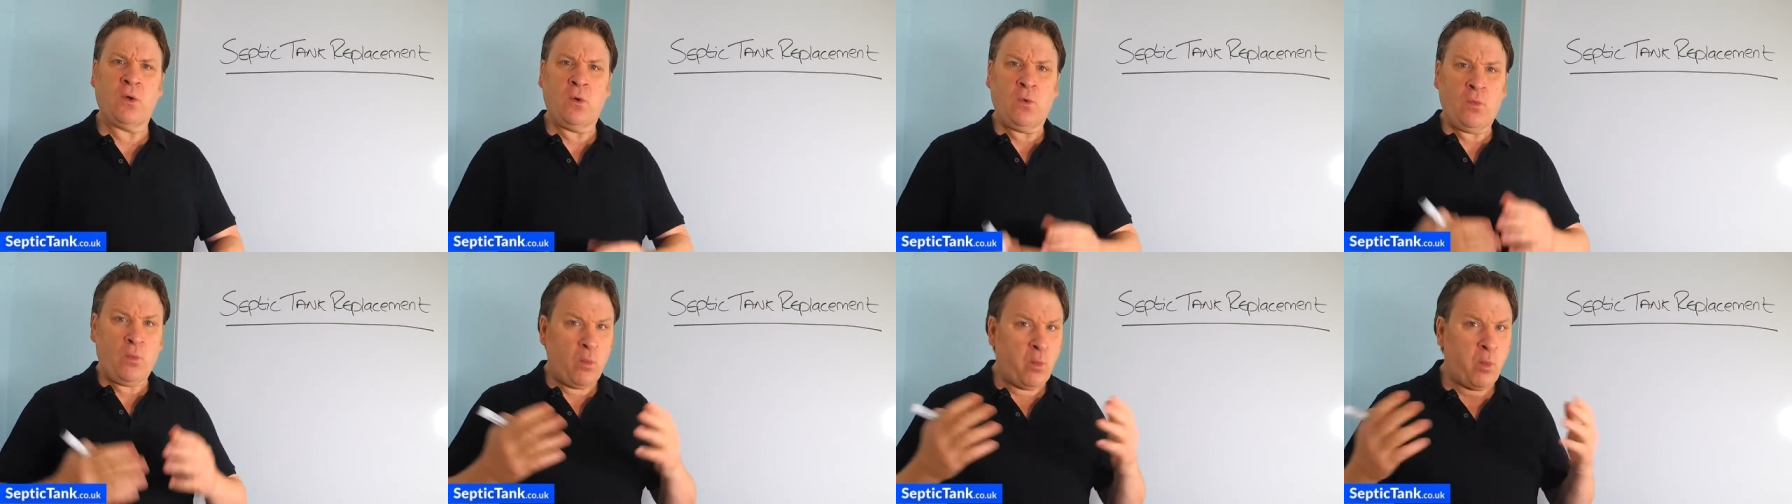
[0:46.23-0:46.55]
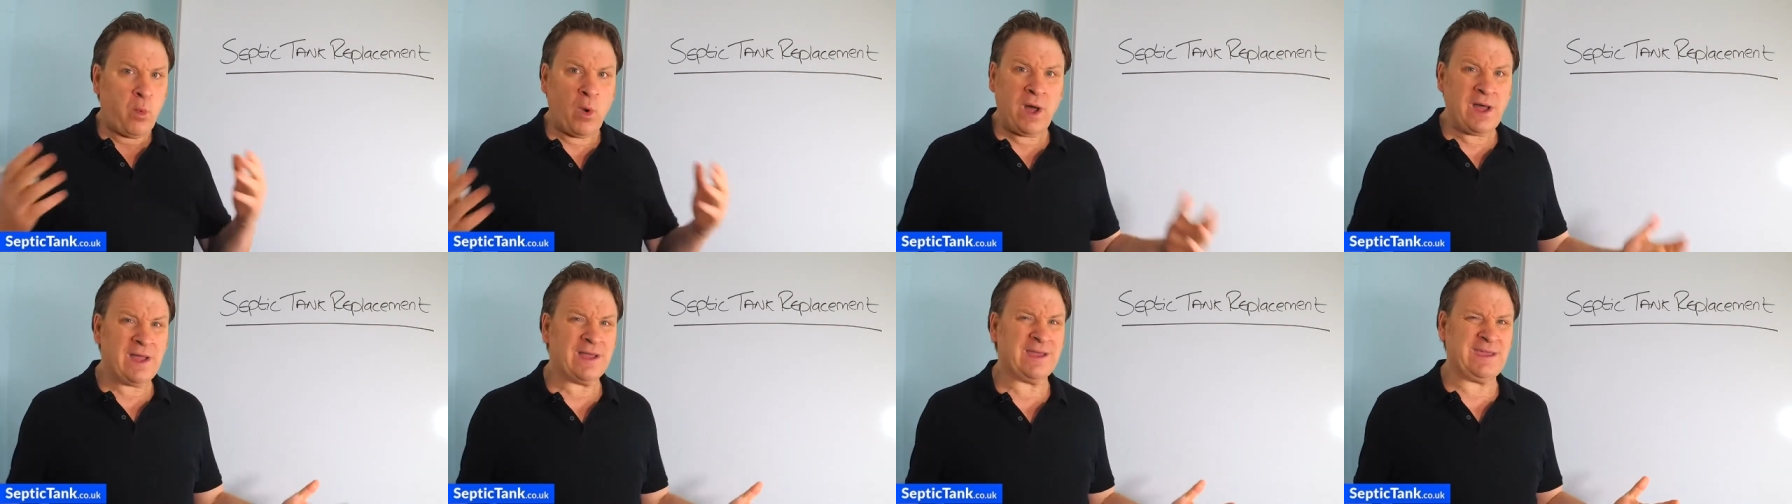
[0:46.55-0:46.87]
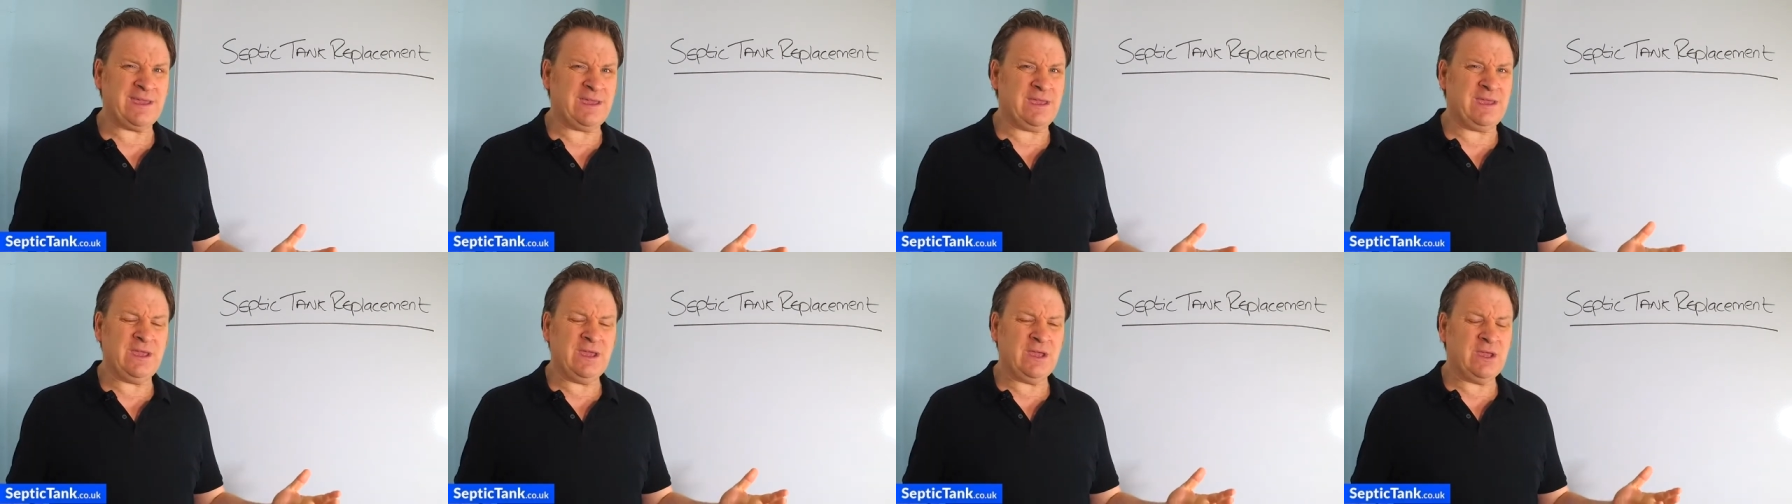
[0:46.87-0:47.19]

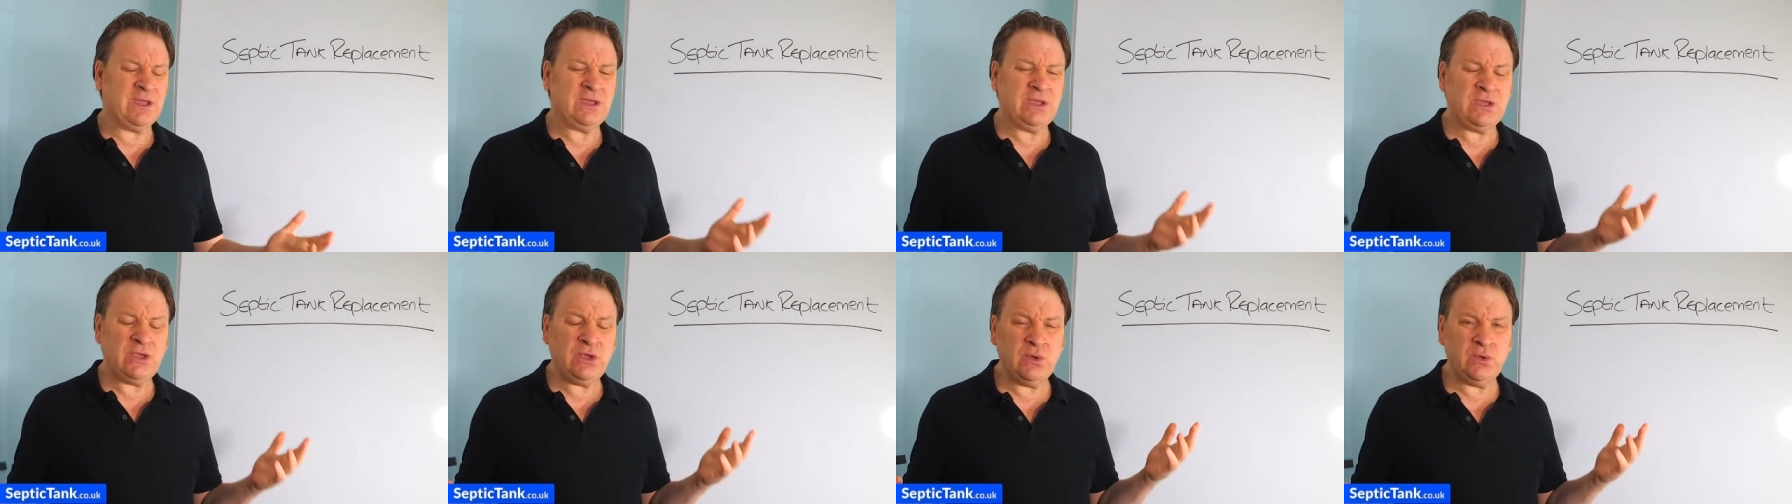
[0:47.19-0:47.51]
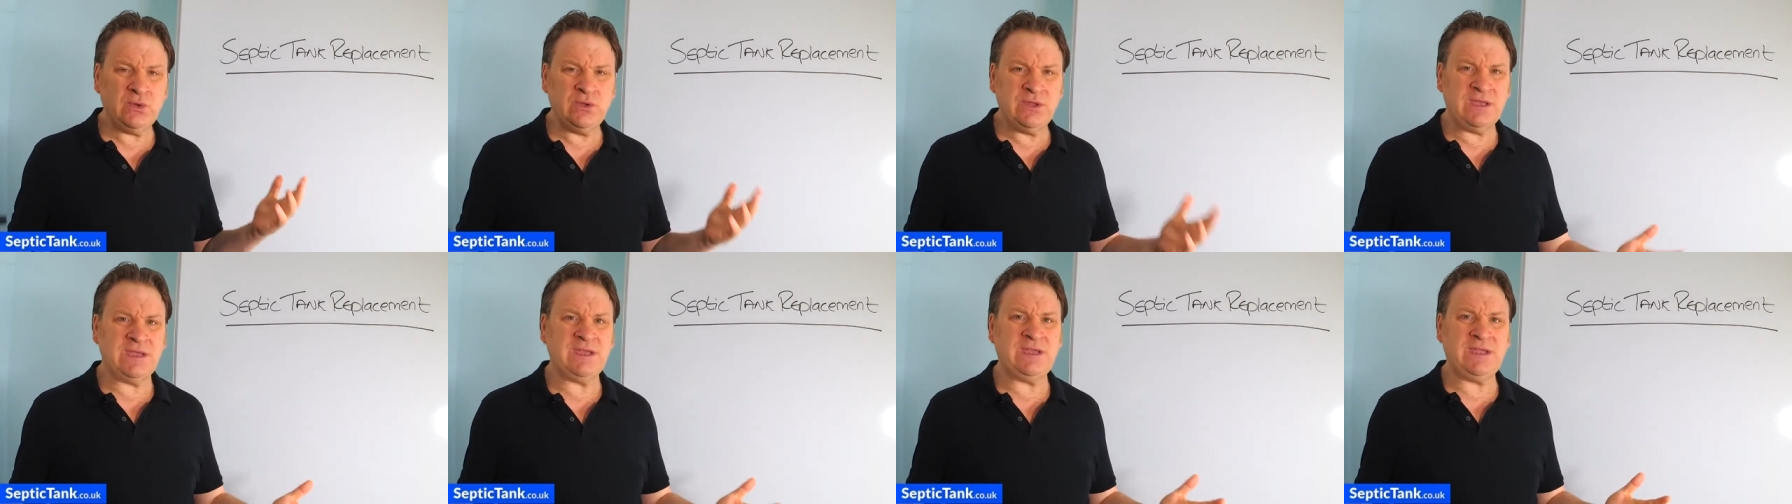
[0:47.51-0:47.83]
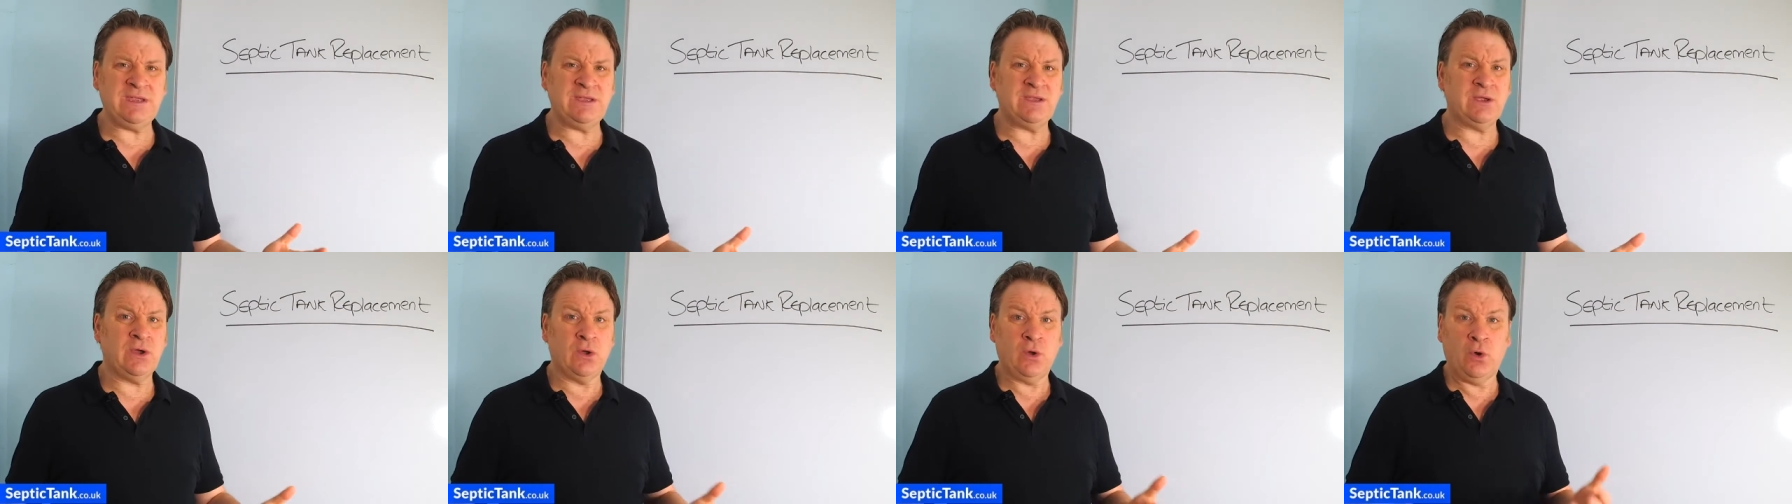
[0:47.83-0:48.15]
why you
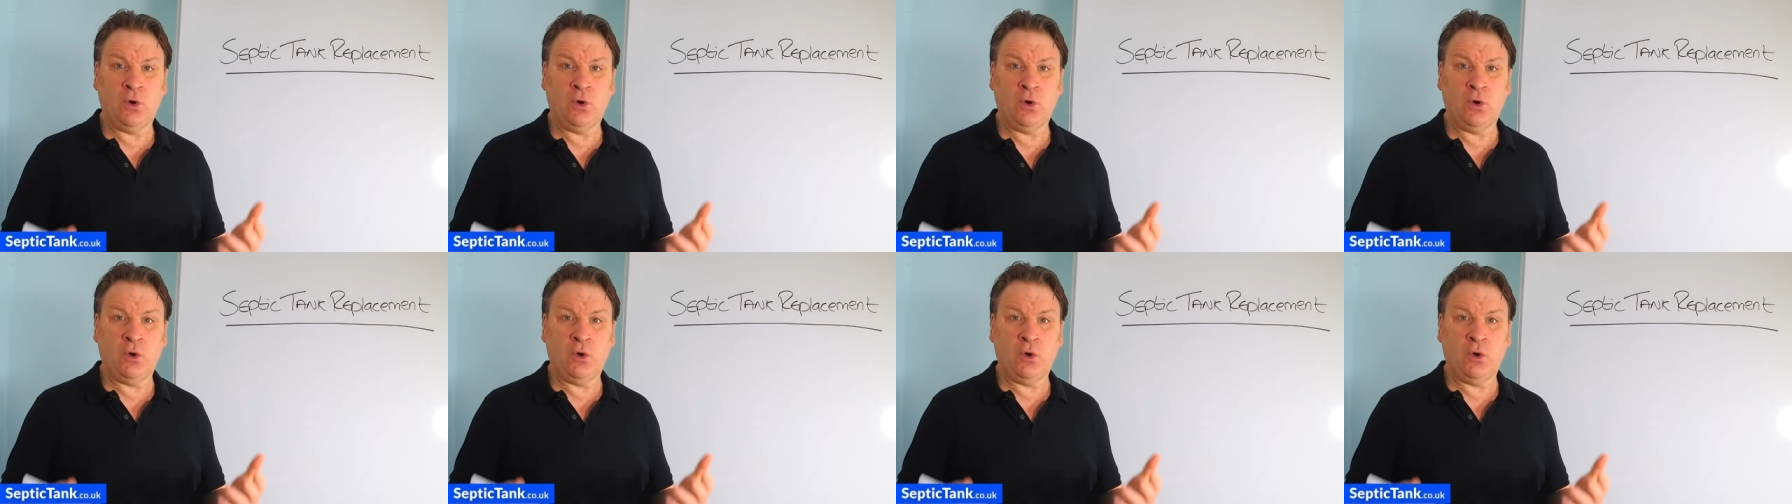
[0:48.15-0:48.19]
need